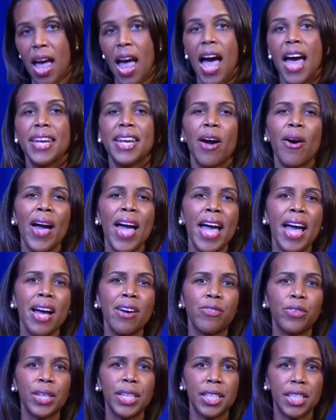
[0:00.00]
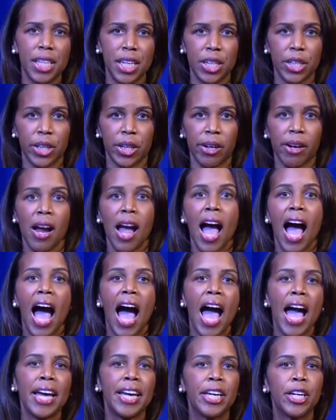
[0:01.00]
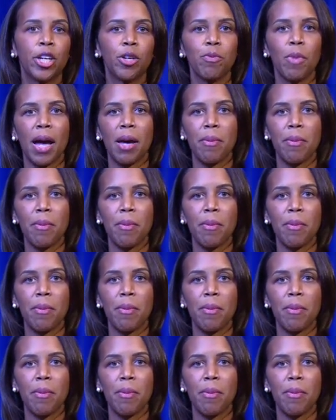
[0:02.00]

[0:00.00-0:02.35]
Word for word: Now, every year, I hear my